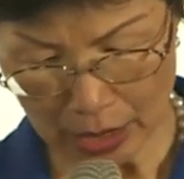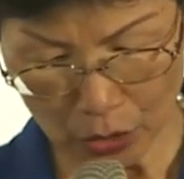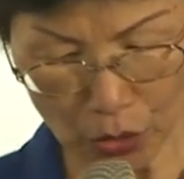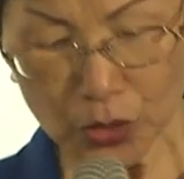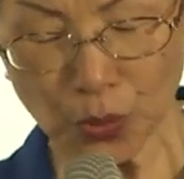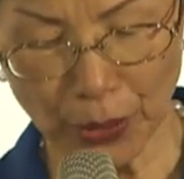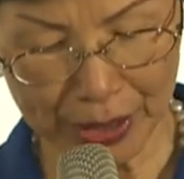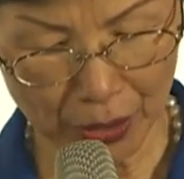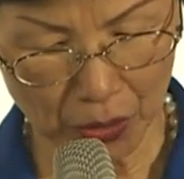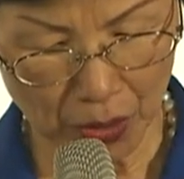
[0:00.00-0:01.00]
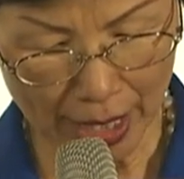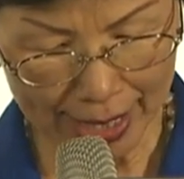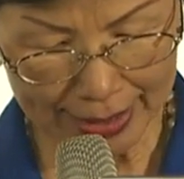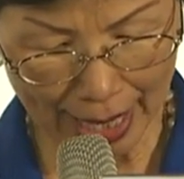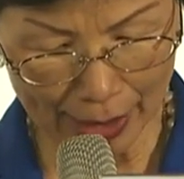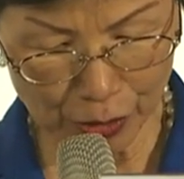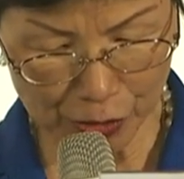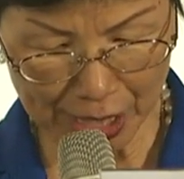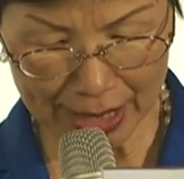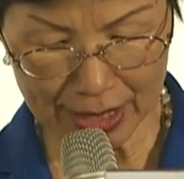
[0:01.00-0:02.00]
goodwill, and
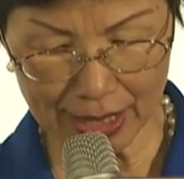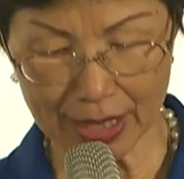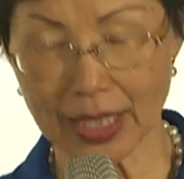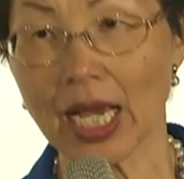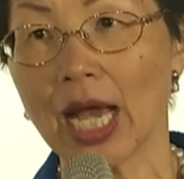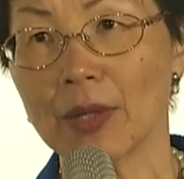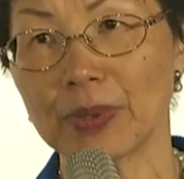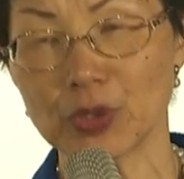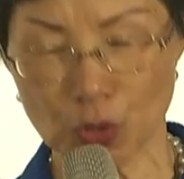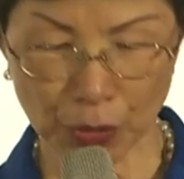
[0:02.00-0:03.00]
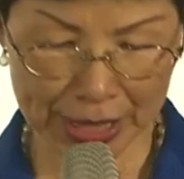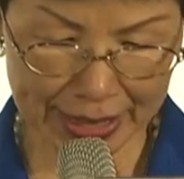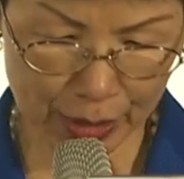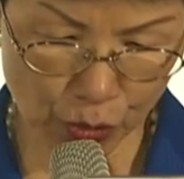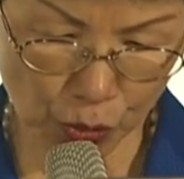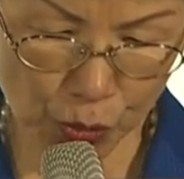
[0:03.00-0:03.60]
understanding between the two